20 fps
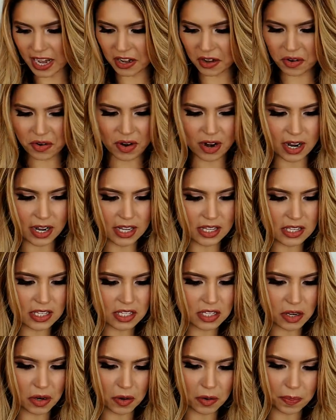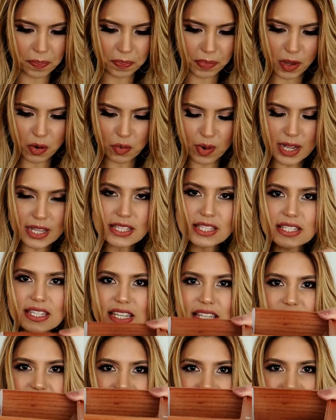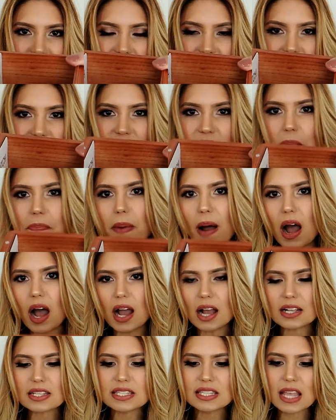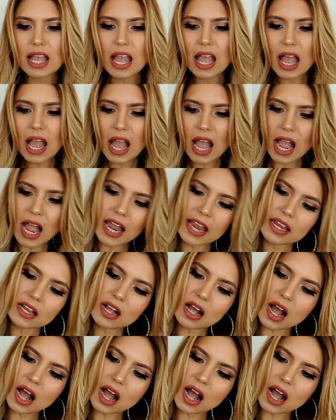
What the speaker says: later on. So what's inside the box? I